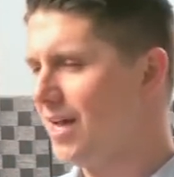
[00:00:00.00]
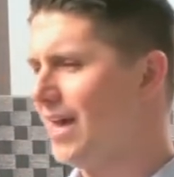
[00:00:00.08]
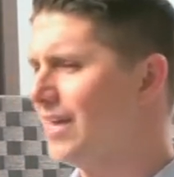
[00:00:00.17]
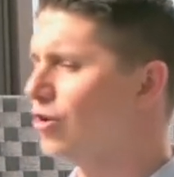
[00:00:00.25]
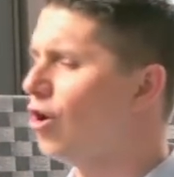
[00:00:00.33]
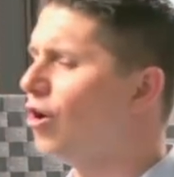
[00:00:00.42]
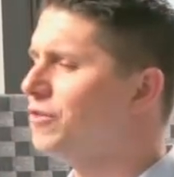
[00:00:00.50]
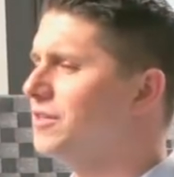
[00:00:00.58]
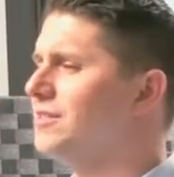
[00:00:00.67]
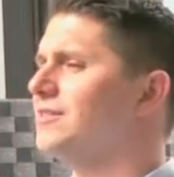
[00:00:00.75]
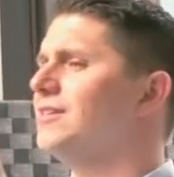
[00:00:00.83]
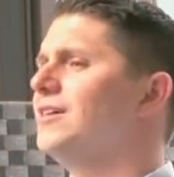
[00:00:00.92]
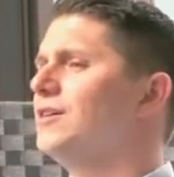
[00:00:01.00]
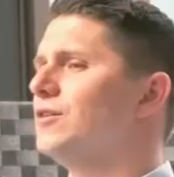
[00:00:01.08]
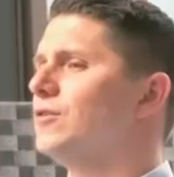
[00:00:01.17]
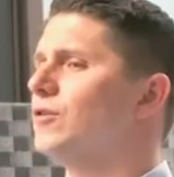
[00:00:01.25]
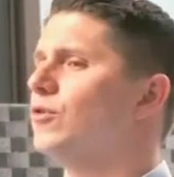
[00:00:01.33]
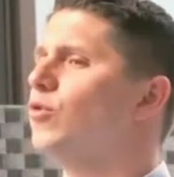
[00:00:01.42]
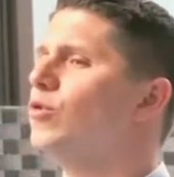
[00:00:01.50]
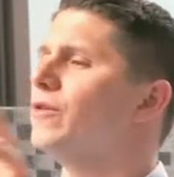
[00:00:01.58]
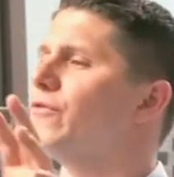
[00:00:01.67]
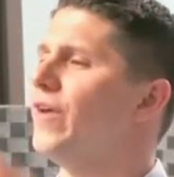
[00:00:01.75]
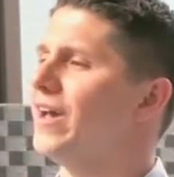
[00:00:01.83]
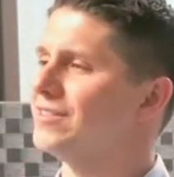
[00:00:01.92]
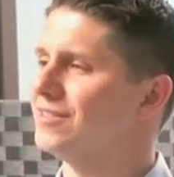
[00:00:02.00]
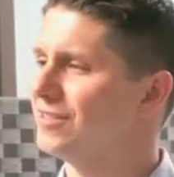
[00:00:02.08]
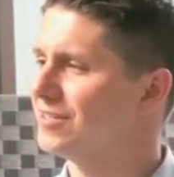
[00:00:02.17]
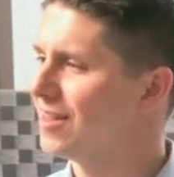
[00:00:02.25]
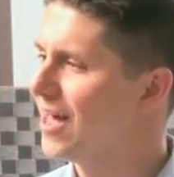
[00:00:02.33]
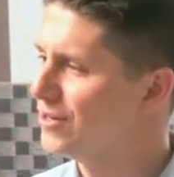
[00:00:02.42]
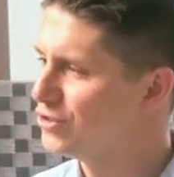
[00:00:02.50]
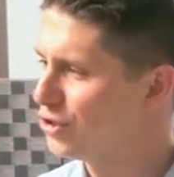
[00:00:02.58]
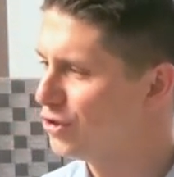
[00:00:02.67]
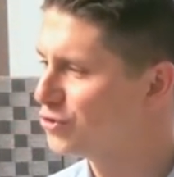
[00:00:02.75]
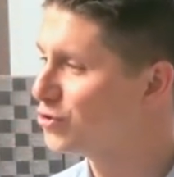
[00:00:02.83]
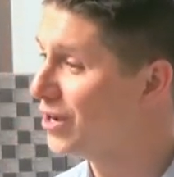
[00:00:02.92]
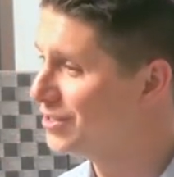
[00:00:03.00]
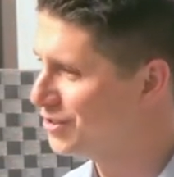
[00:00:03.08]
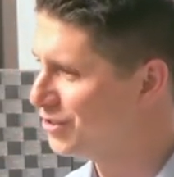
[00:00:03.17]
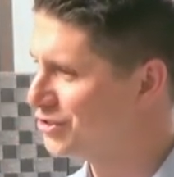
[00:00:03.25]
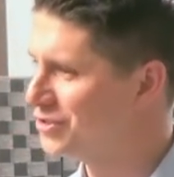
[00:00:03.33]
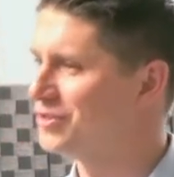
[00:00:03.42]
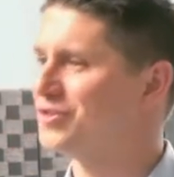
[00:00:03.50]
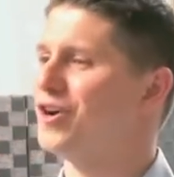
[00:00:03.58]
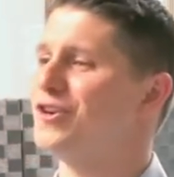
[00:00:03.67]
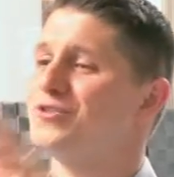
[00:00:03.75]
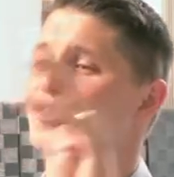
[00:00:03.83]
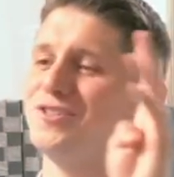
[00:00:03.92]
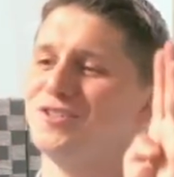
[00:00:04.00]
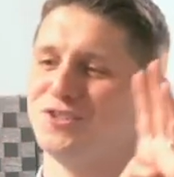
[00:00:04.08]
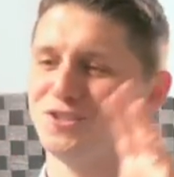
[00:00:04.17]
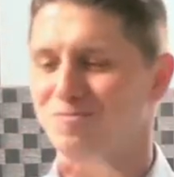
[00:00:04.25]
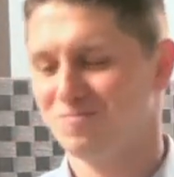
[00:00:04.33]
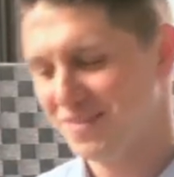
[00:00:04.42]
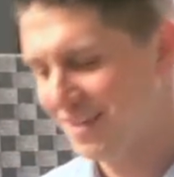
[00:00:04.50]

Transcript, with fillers: It had all these cool effects in the slideshow, transition, star transition.